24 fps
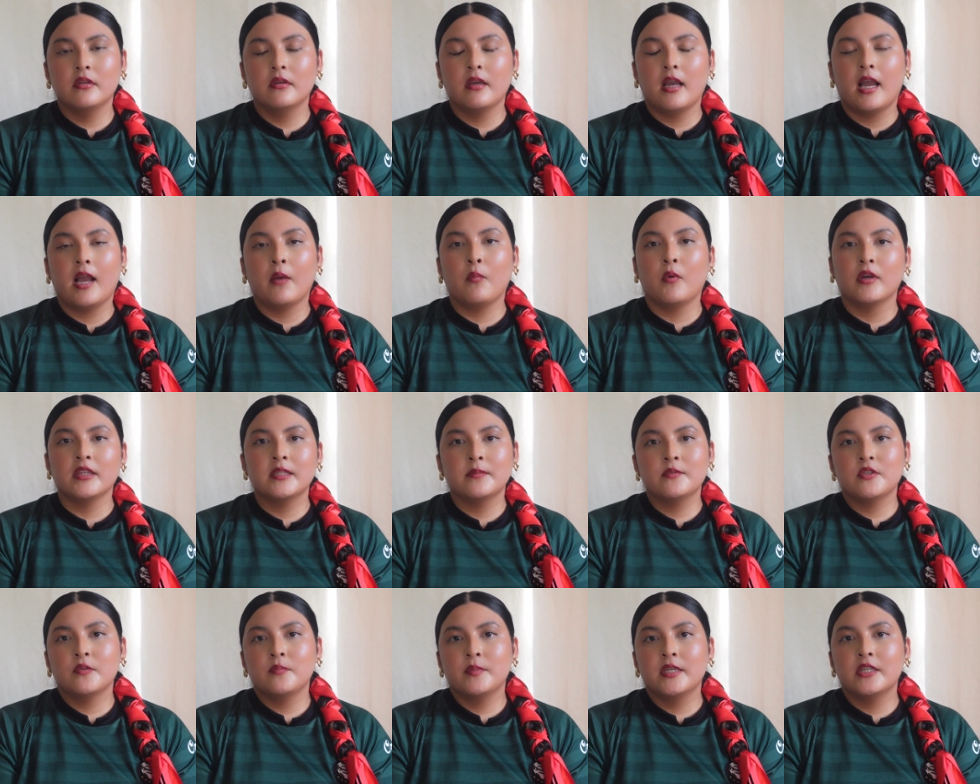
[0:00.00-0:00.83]
I want
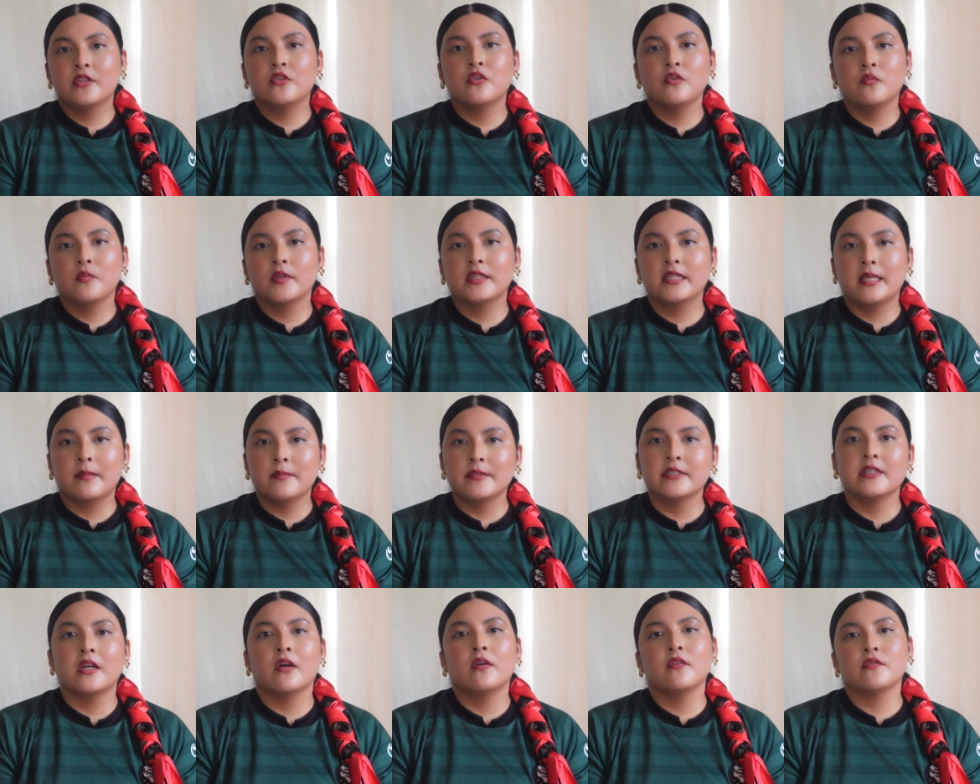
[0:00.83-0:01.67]
them to be in tune with
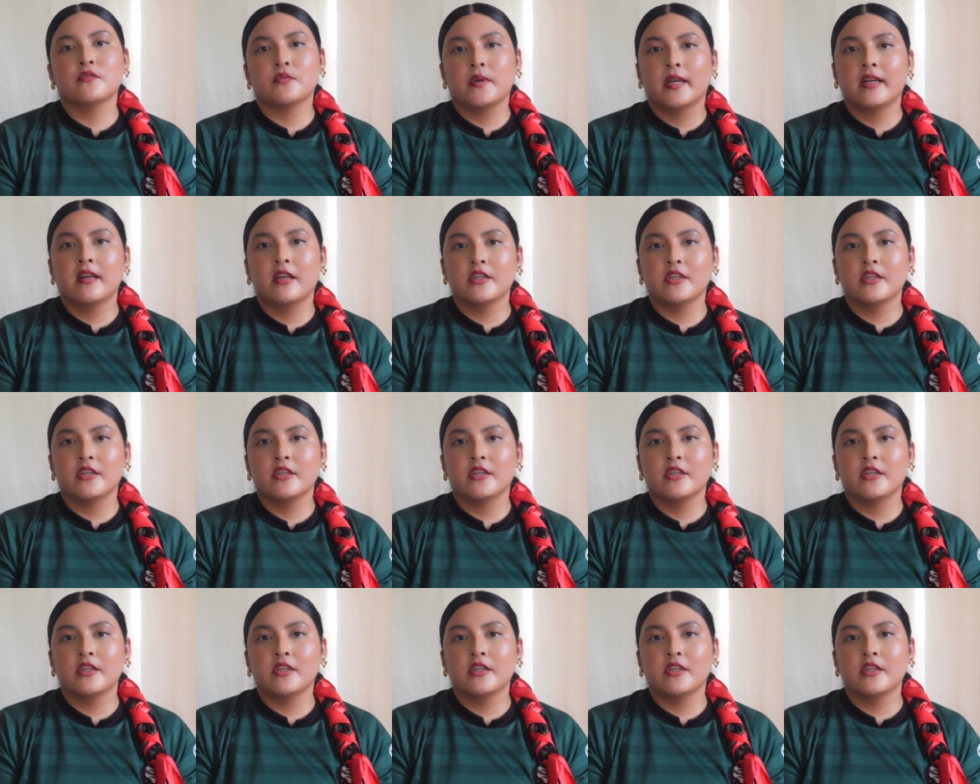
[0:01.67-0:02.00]
themselves, right?